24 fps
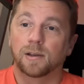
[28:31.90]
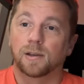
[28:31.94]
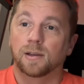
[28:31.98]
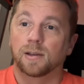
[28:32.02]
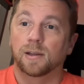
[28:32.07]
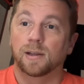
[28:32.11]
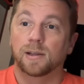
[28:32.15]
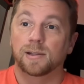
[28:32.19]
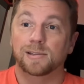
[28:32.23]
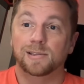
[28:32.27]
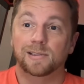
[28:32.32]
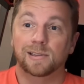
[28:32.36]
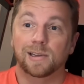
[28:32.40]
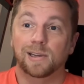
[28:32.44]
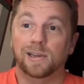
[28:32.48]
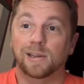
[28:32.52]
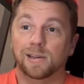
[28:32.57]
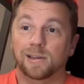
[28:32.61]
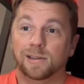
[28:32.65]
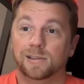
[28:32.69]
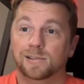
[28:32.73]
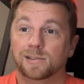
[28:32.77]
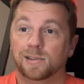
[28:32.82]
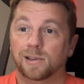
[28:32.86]
It's late.
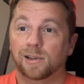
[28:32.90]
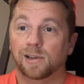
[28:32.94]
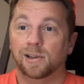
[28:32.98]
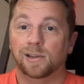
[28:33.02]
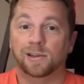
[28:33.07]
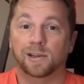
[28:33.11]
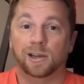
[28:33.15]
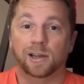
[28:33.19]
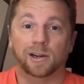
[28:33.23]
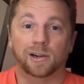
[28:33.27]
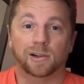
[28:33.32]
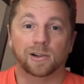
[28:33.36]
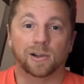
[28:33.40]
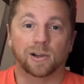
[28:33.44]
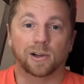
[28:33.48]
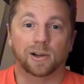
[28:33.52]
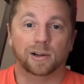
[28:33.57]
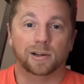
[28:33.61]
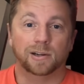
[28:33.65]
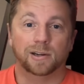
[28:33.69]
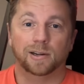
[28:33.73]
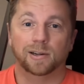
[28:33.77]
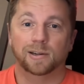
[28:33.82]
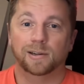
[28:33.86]
It's 9
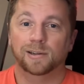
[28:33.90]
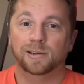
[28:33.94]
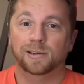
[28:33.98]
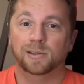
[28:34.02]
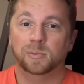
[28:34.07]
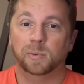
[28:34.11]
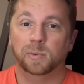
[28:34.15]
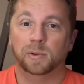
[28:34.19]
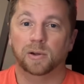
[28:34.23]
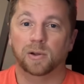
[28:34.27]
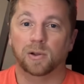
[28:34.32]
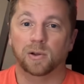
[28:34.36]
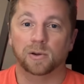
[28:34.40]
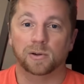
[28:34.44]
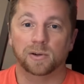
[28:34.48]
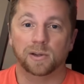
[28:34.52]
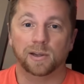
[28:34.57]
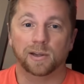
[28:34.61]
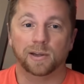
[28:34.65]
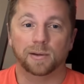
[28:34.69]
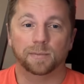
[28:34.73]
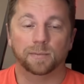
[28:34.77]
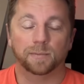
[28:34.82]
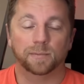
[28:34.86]
o'clock. It's been a long
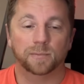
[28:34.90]
day.